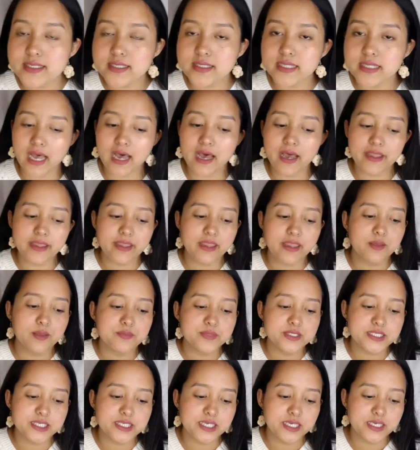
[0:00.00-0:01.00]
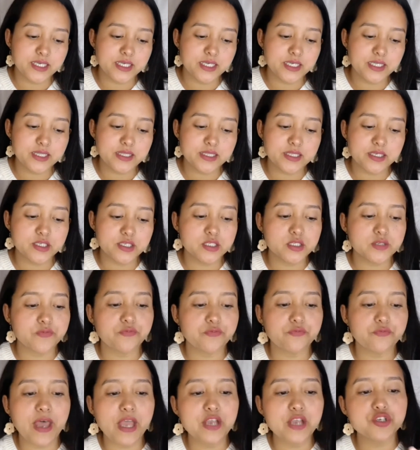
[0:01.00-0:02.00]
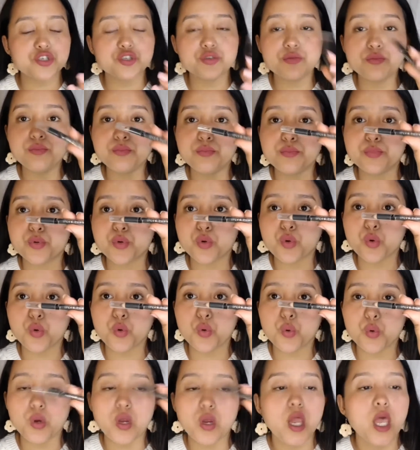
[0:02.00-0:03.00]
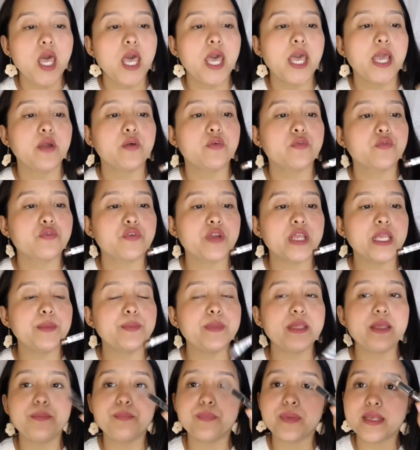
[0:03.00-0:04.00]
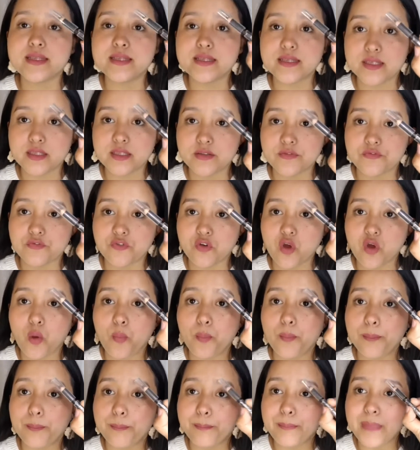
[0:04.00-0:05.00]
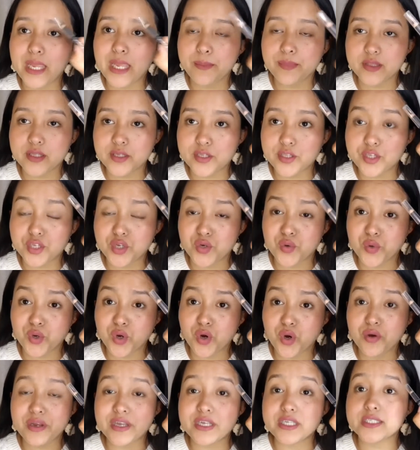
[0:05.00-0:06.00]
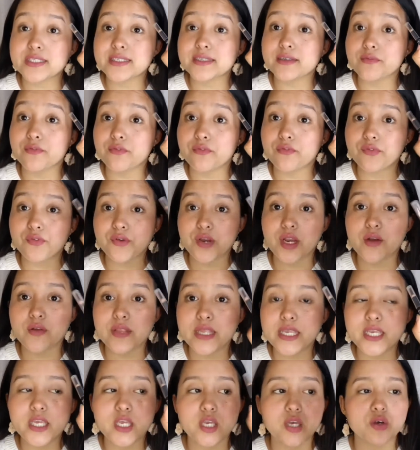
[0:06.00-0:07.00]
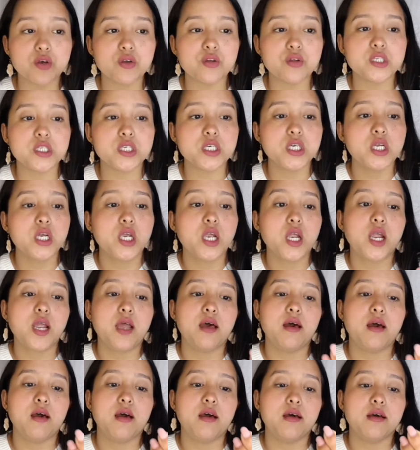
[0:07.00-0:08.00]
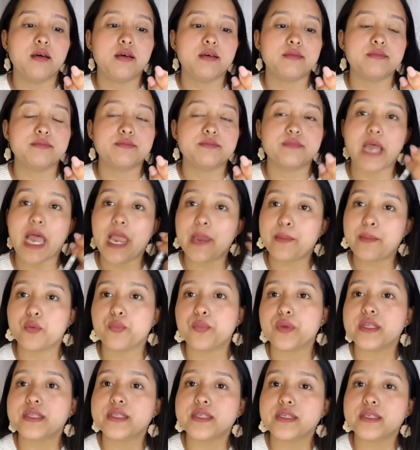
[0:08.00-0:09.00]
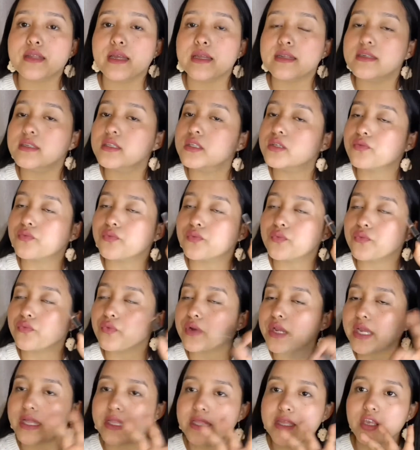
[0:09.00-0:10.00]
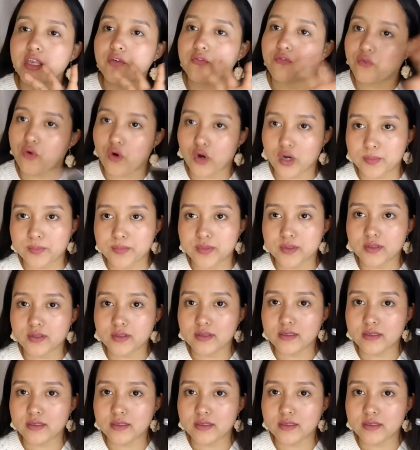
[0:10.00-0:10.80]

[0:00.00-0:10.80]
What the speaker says: I am taking this Fashion Bro Creamy pencil from Maybelline New York. It's a very good eyebrow pencil, and it's really affordable.